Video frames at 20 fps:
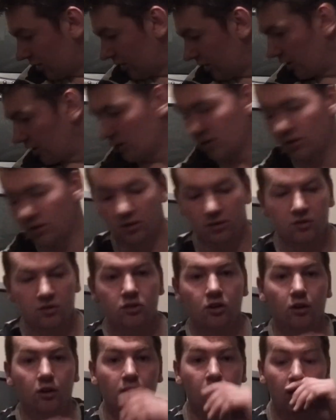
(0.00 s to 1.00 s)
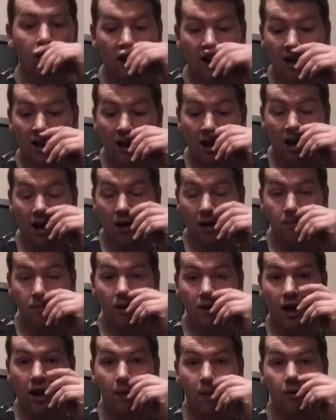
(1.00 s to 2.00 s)
Aye, so there you go. So
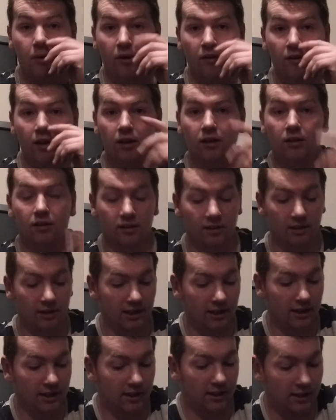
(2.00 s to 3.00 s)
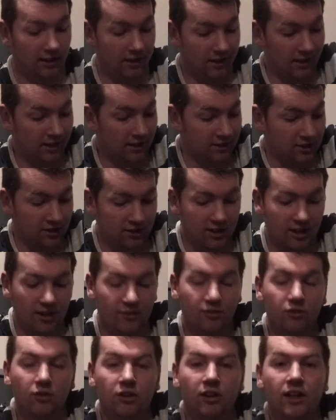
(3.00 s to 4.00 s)
I'm pretty happy with it.
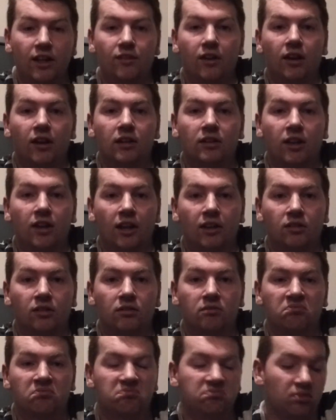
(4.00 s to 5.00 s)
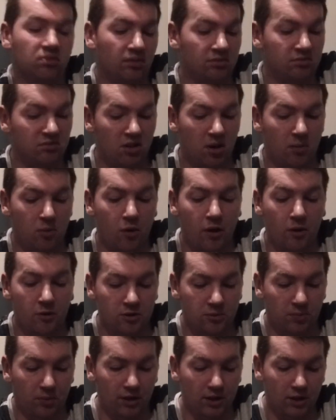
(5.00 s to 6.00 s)
As I say, I've only gave it a
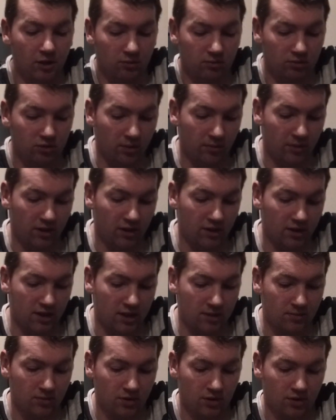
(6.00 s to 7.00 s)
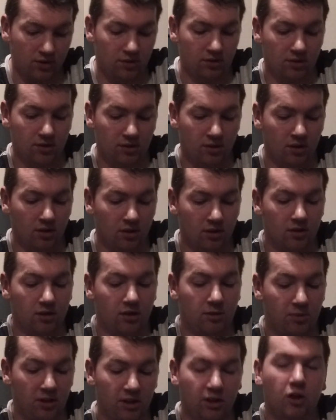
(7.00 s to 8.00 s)
couple of hours play on some of the games.
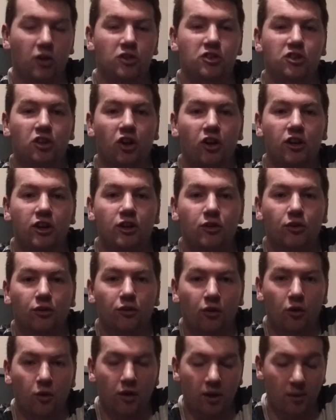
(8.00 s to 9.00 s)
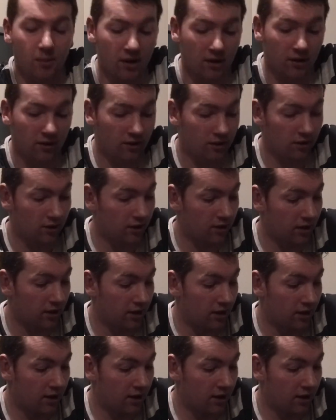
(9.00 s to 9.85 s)
I played Gunstar Heroes for quite a bit.